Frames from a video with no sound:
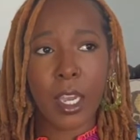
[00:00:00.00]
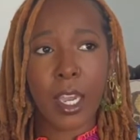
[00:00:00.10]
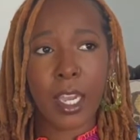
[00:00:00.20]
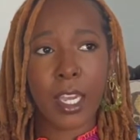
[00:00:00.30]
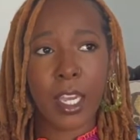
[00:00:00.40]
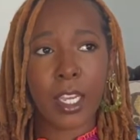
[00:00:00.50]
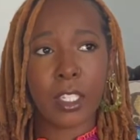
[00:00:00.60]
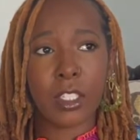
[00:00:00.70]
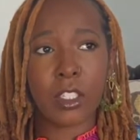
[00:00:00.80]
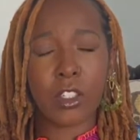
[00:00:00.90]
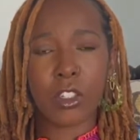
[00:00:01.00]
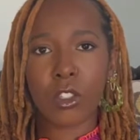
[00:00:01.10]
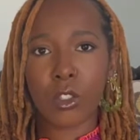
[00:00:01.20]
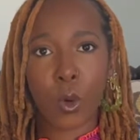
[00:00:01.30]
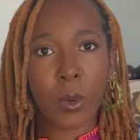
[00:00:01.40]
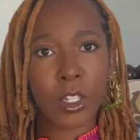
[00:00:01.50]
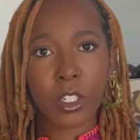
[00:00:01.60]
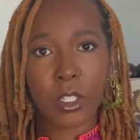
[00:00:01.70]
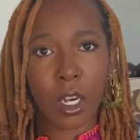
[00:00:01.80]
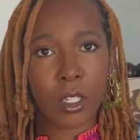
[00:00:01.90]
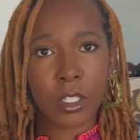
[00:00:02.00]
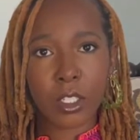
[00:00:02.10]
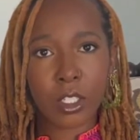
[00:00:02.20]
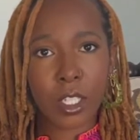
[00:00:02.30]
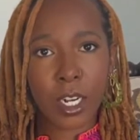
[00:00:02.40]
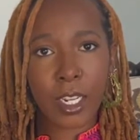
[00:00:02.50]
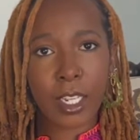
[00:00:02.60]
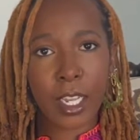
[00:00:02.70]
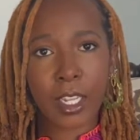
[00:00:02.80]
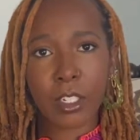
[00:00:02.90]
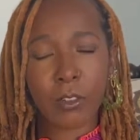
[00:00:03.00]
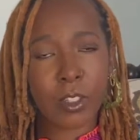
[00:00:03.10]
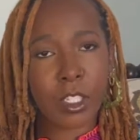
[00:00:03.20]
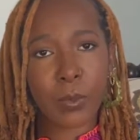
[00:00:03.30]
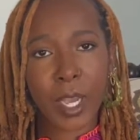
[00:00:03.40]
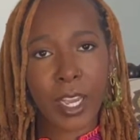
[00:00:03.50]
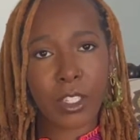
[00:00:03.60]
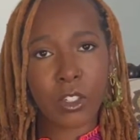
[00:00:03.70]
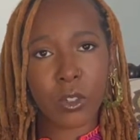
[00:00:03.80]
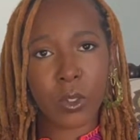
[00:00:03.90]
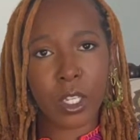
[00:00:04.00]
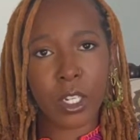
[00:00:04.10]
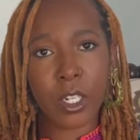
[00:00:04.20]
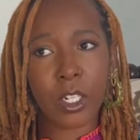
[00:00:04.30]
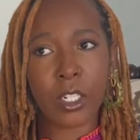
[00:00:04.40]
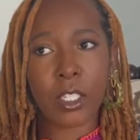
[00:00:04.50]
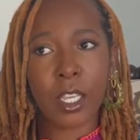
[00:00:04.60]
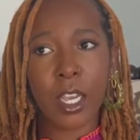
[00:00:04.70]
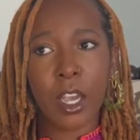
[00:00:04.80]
and just so much knowledge that I gained over these past 2 years.